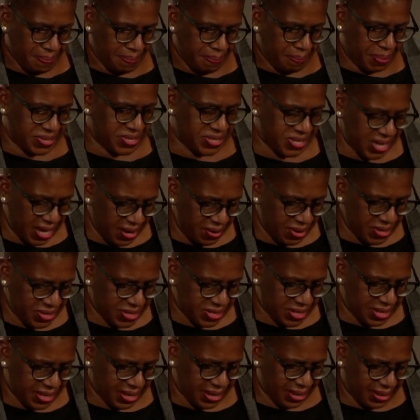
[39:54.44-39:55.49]
But
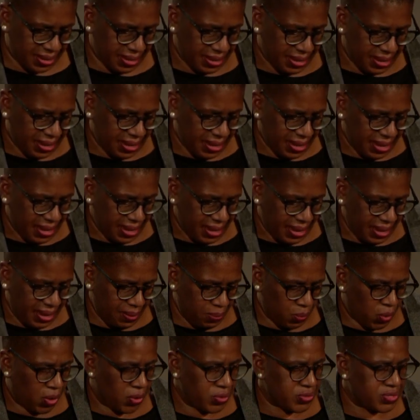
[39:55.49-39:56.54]
seriously, it
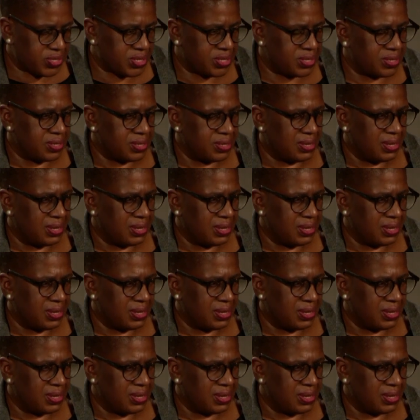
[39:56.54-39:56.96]
was